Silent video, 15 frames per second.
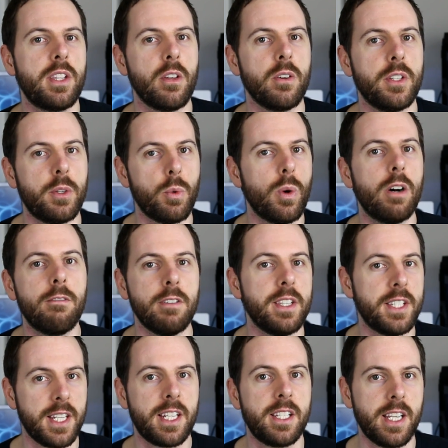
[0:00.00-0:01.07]
those 12 and
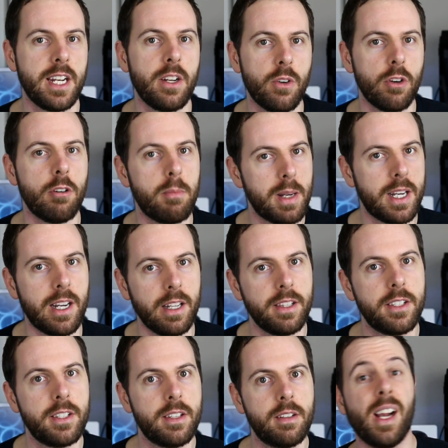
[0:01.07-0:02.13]
16 core
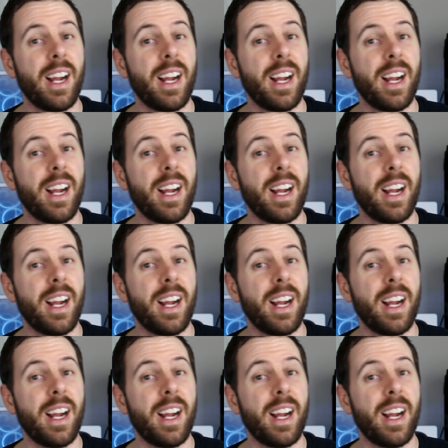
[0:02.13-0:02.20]
parts.